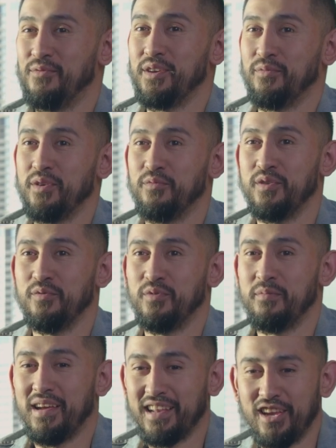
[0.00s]

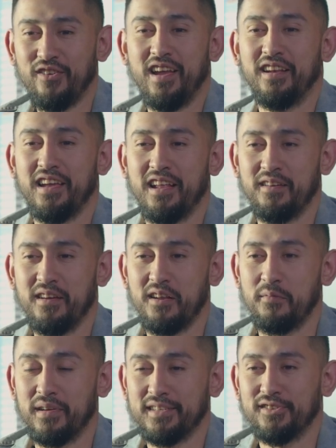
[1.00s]
we met here at
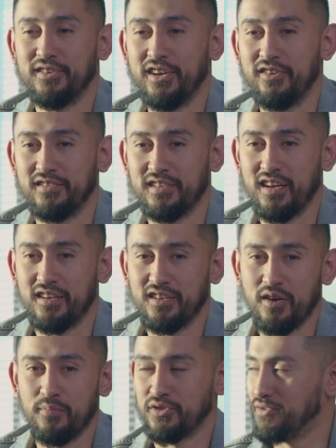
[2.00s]
a mixer here a
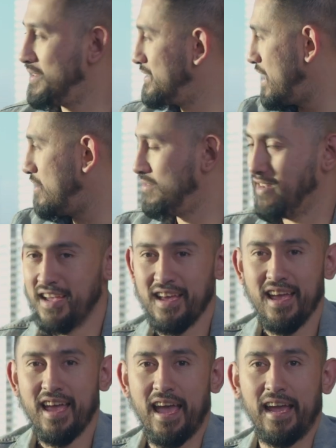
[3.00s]
couple streets down,
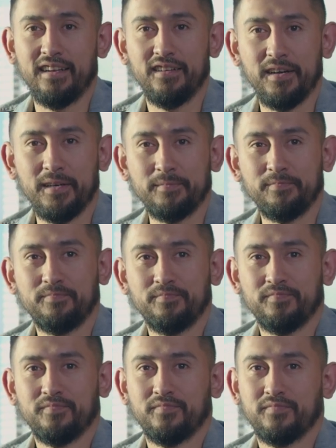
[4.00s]
and
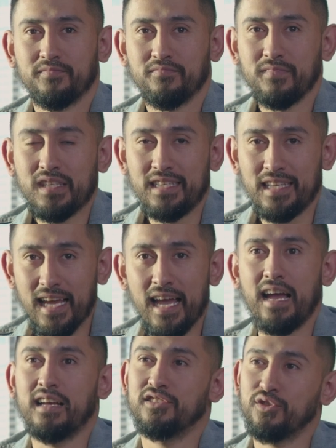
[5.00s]

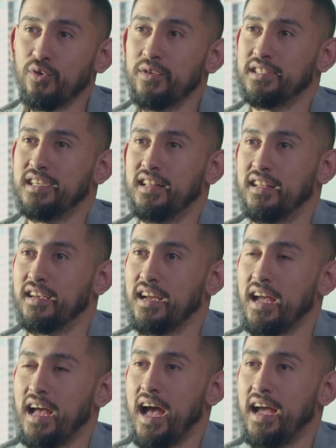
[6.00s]
storytelling.
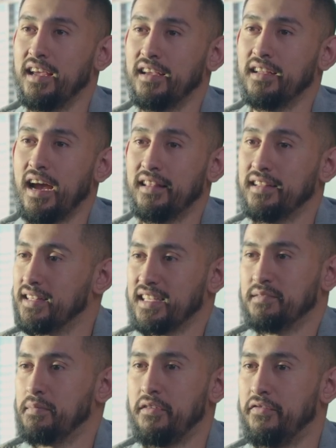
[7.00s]
I think
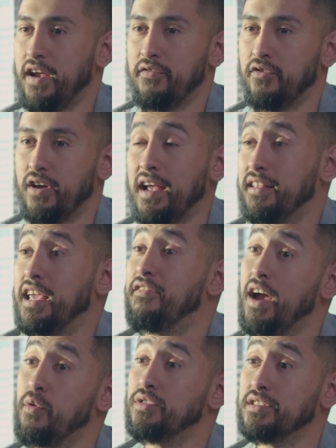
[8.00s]
that's my favorite. If
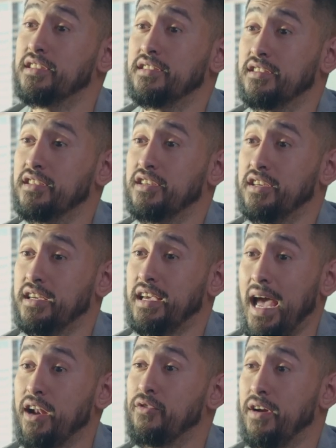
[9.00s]
I was to
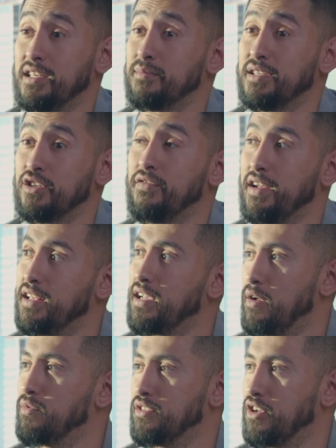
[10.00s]
categorize myself, I think
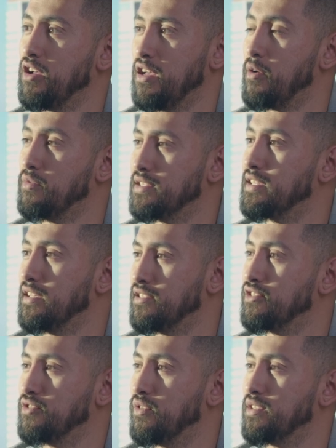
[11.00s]
I would say it's
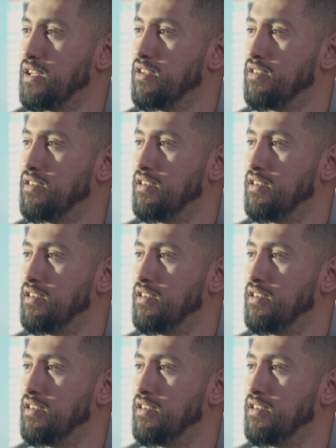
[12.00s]
a storyteller.